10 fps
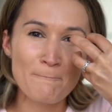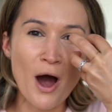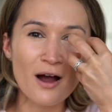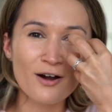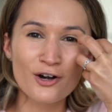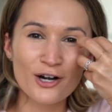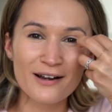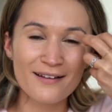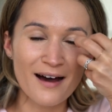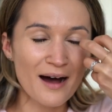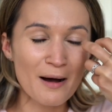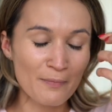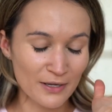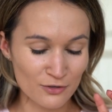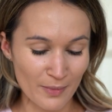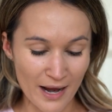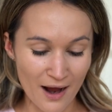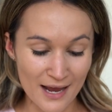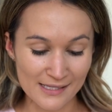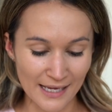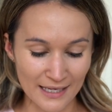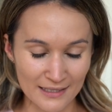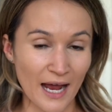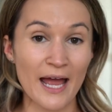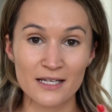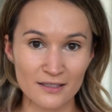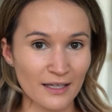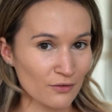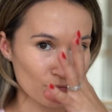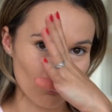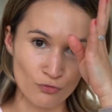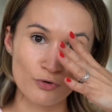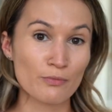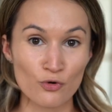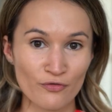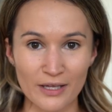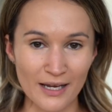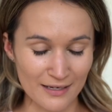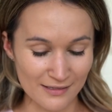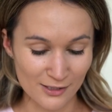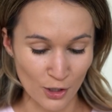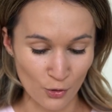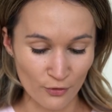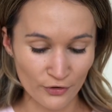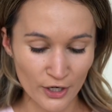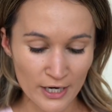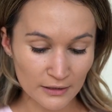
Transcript: puckered up under my eyes and I had to like remove it and start over.